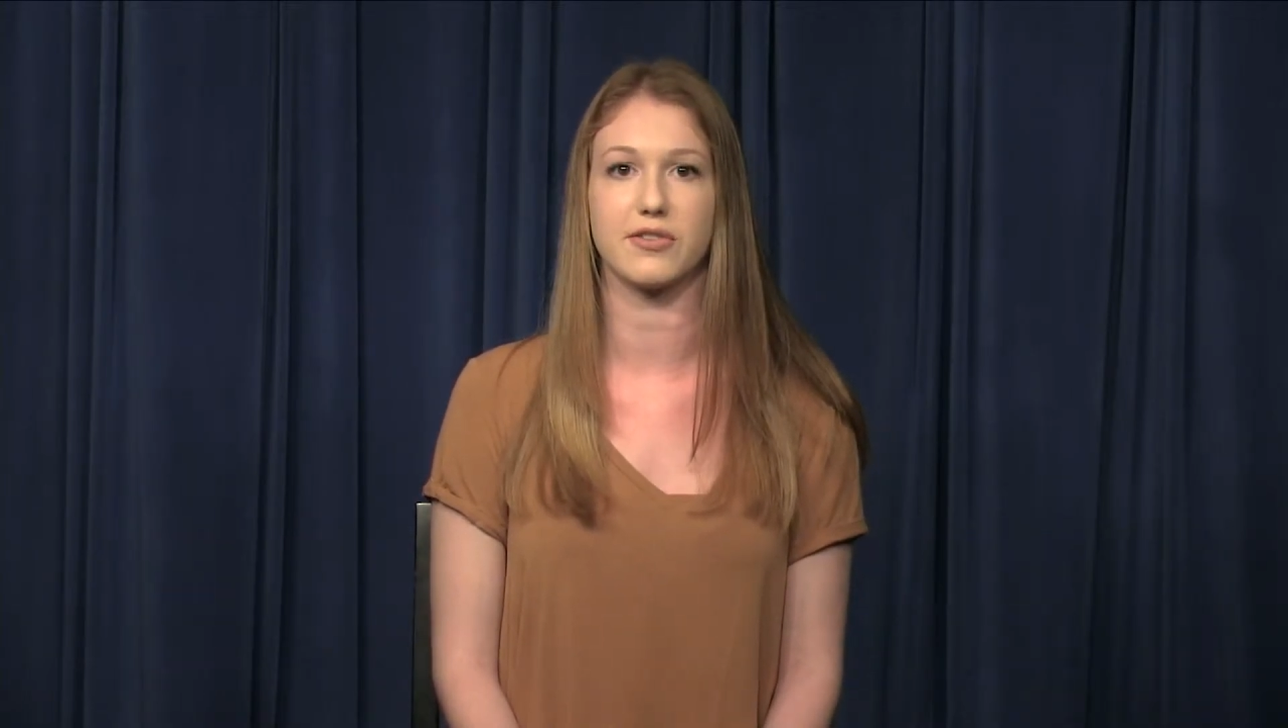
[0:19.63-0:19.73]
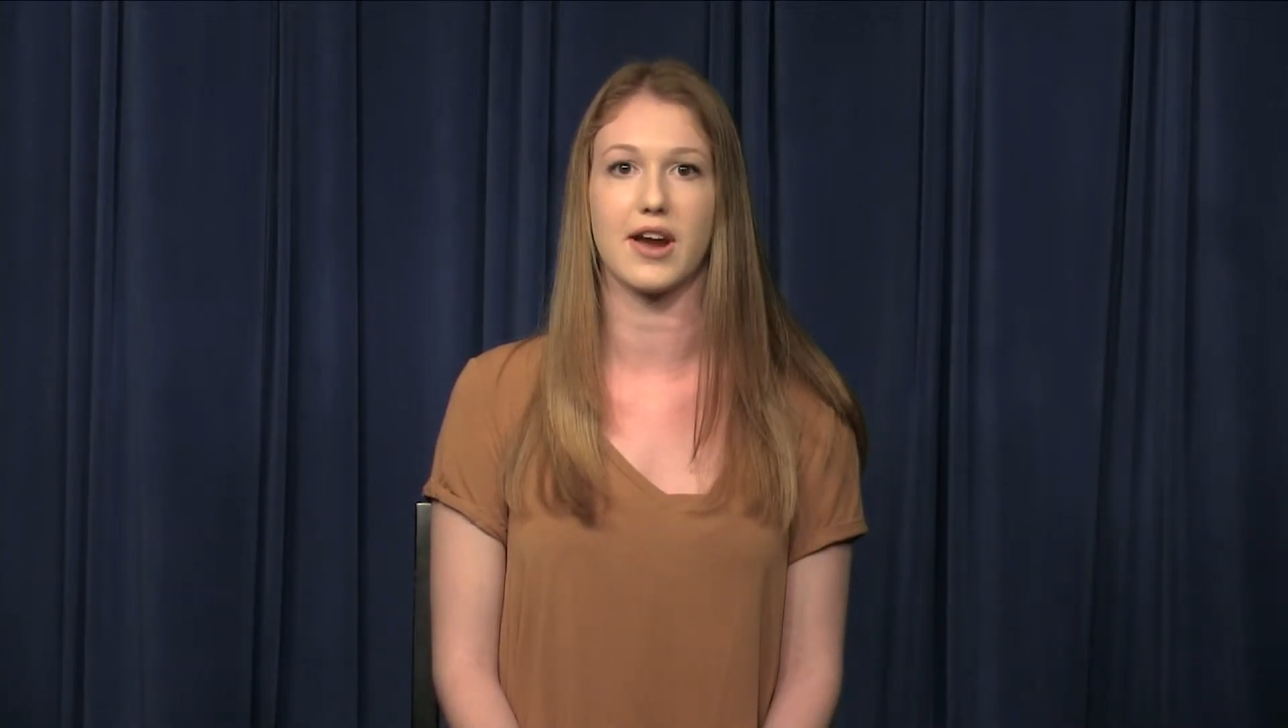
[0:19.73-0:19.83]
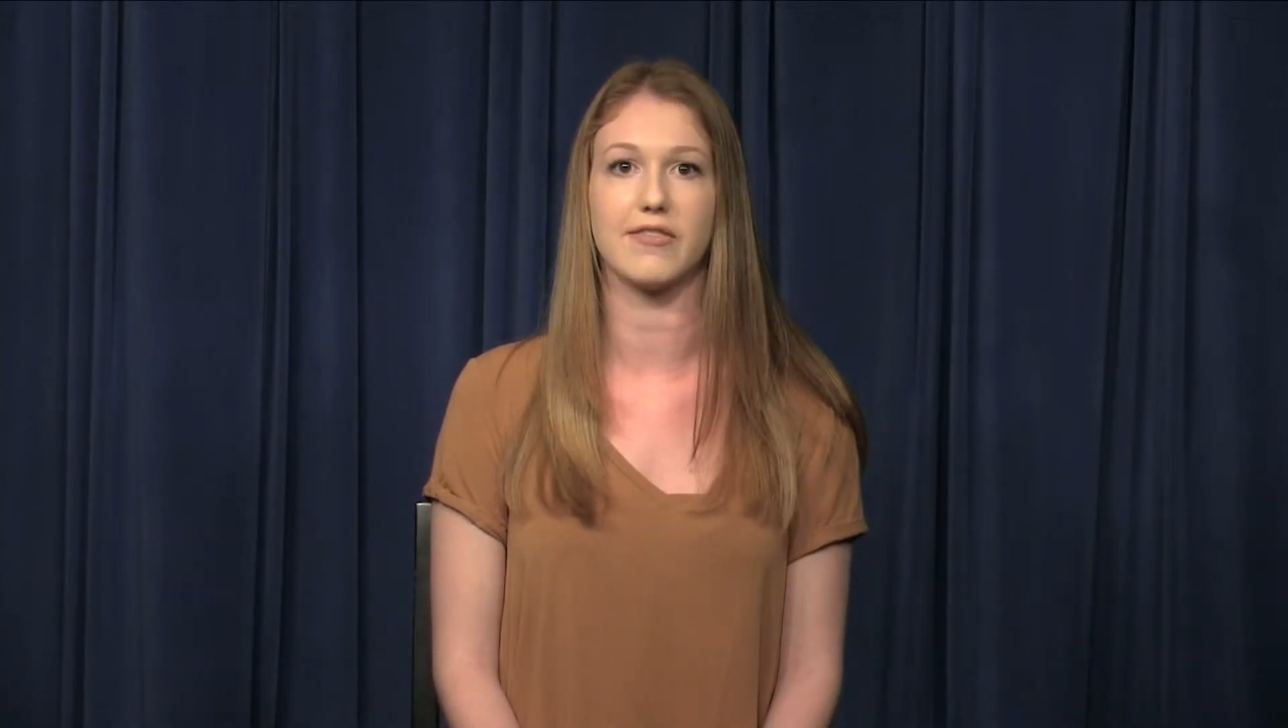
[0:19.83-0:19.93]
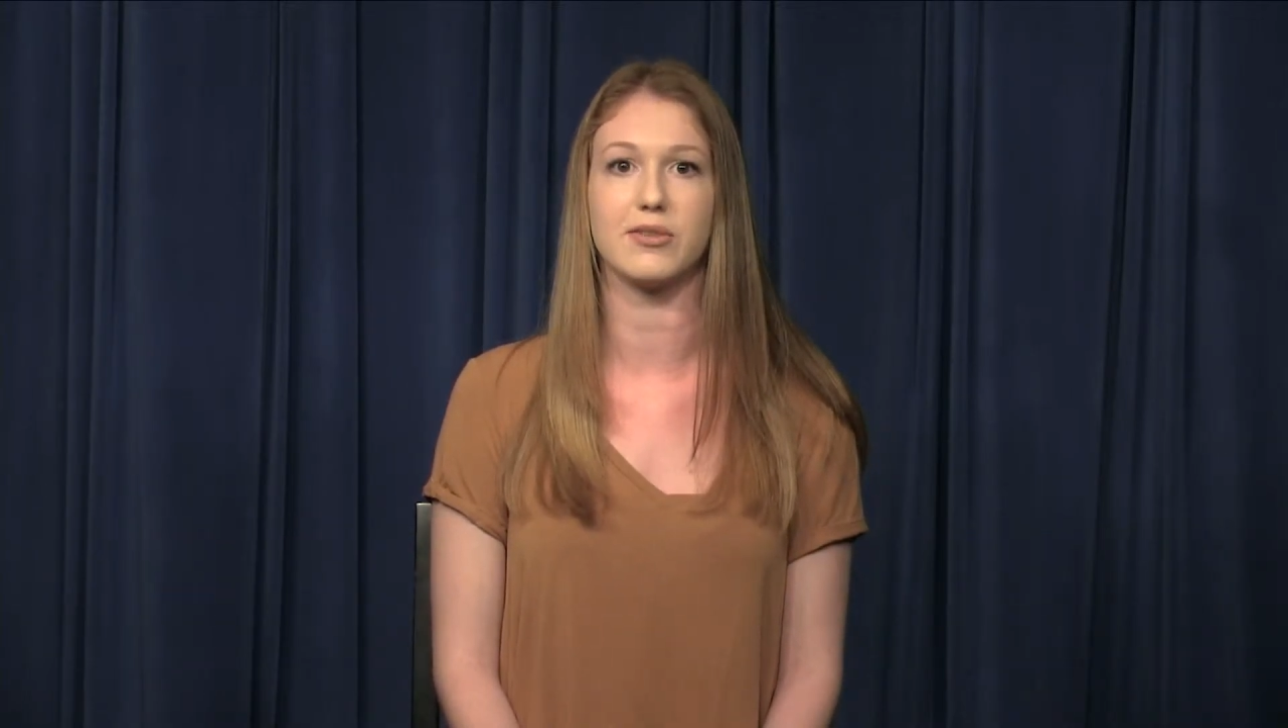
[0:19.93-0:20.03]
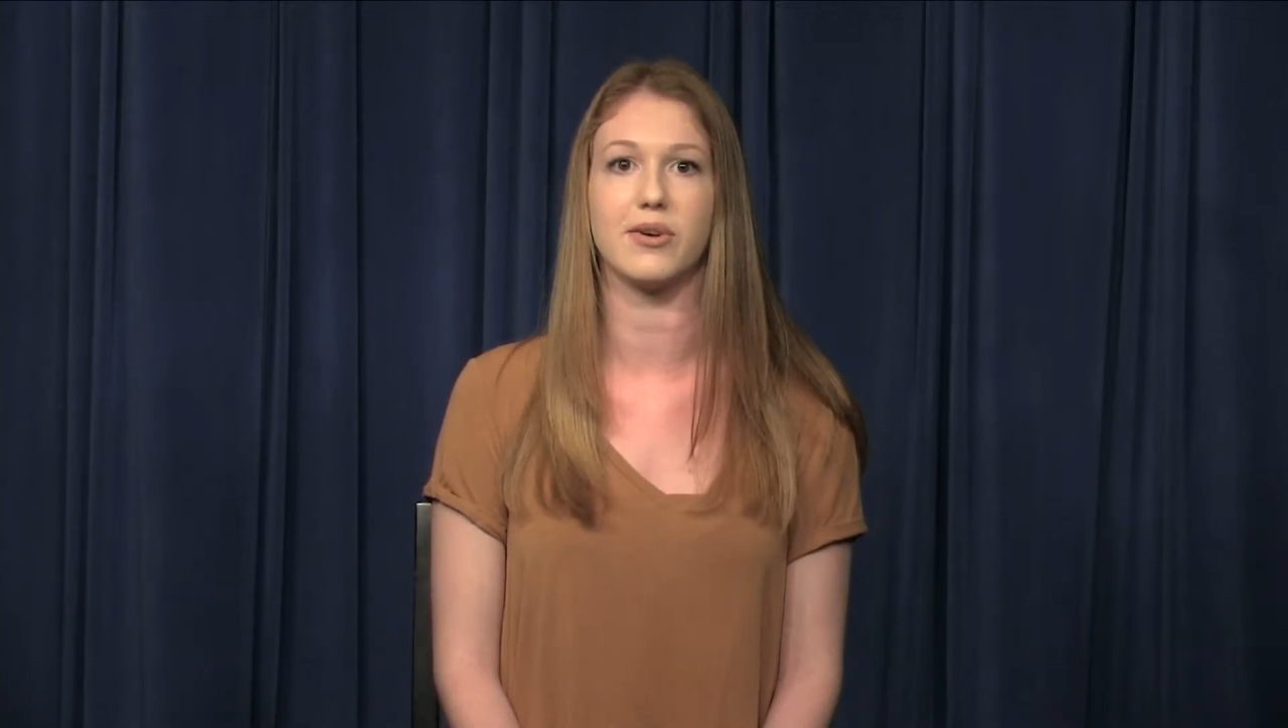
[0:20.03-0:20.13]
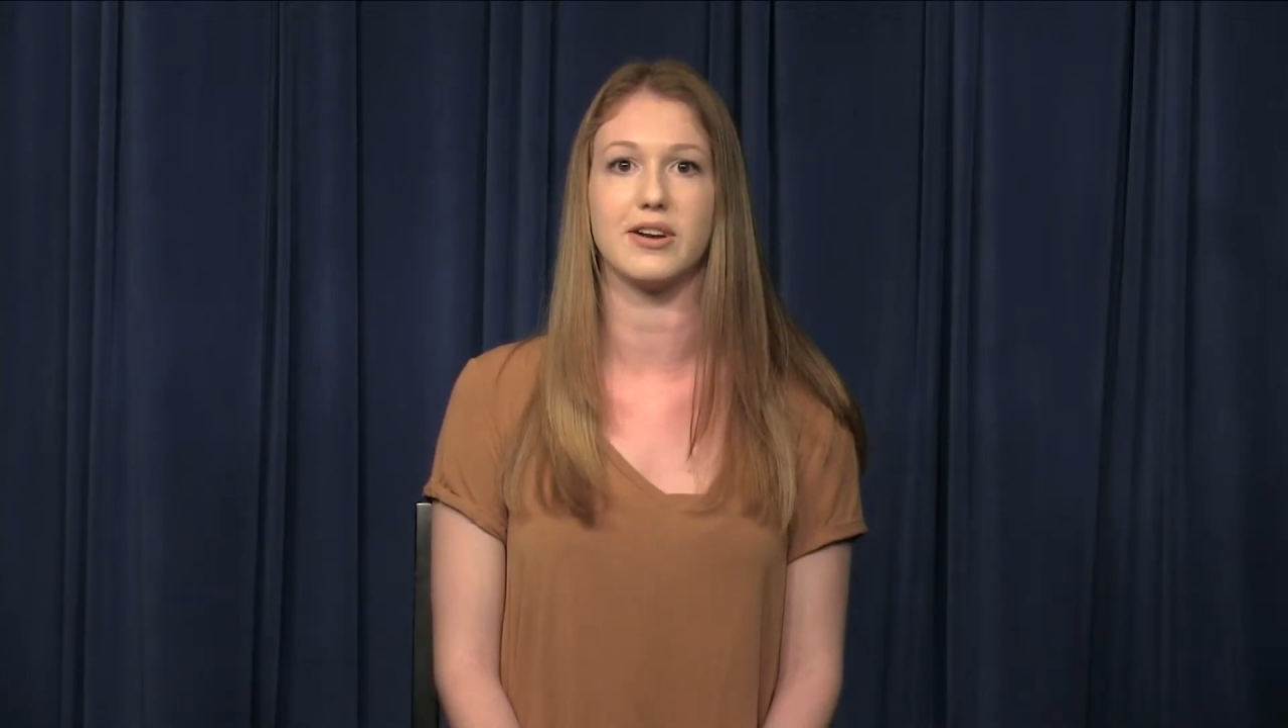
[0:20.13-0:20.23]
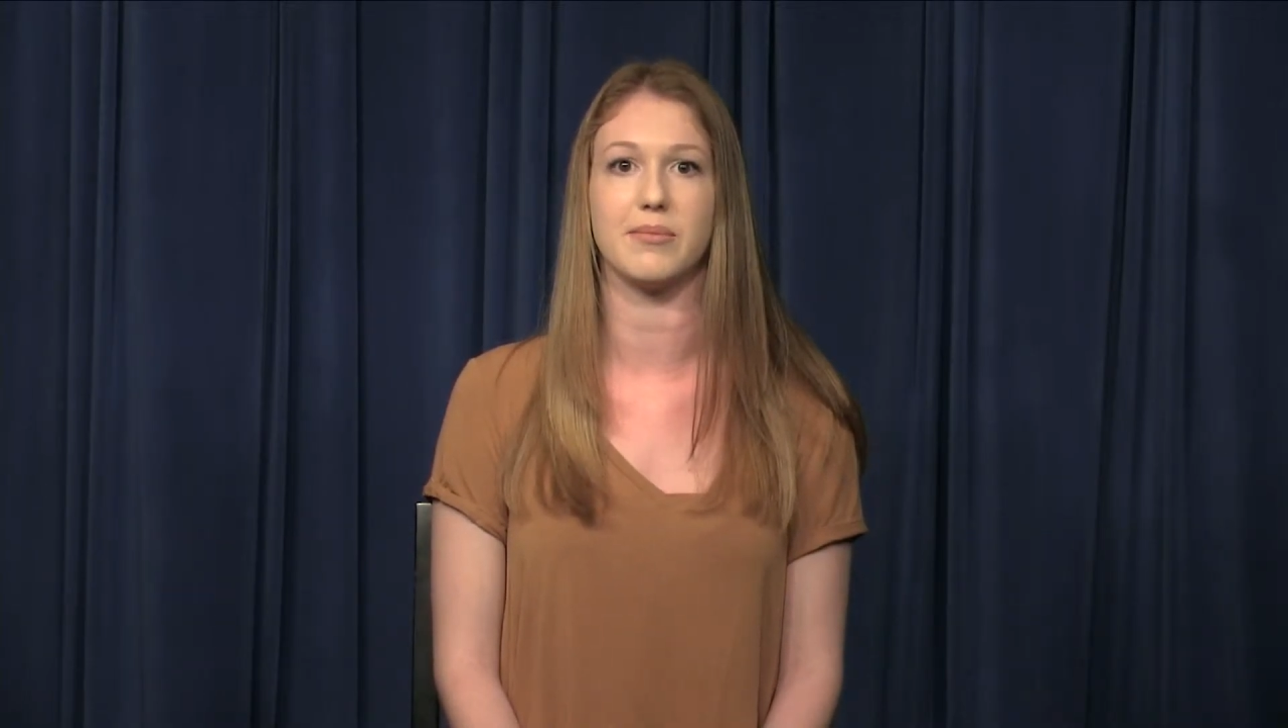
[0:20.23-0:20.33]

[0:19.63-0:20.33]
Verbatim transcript: everyone in